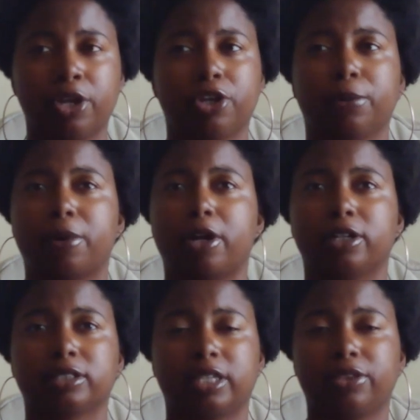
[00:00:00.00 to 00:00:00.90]
your
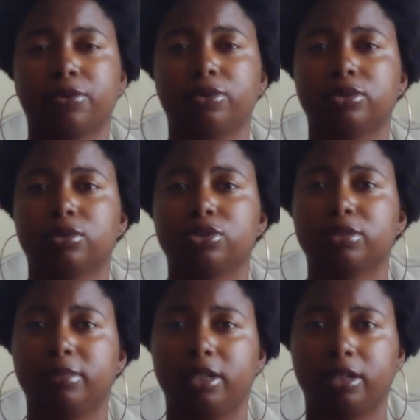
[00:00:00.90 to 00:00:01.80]
products either on
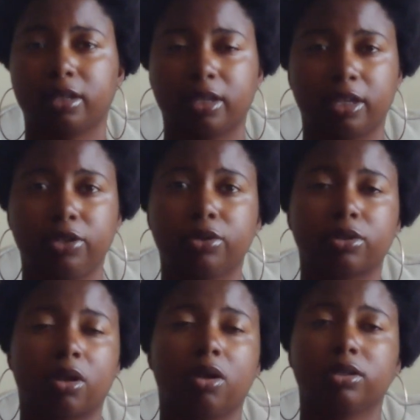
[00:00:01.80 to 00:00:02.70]
social media, and you
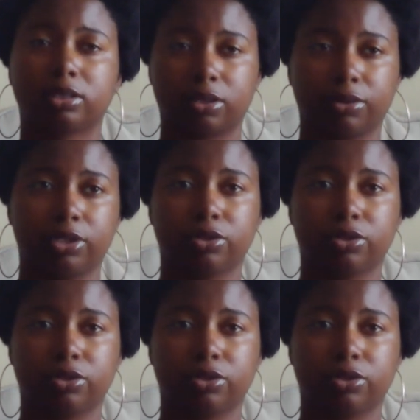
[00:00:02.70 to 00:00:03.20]
can also,